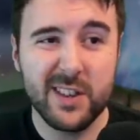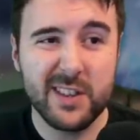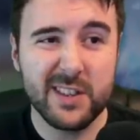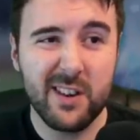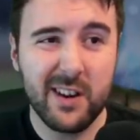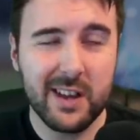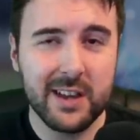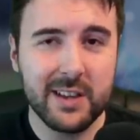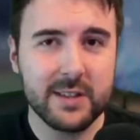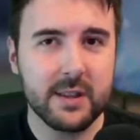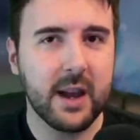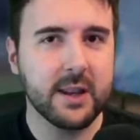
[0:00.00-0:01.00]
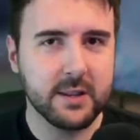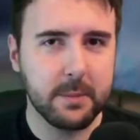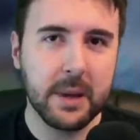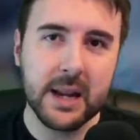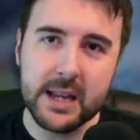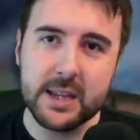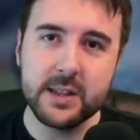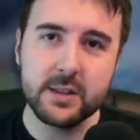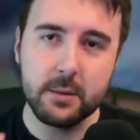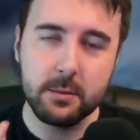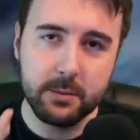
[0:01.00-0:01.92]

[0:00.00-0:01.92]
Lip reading: This guy is, and please,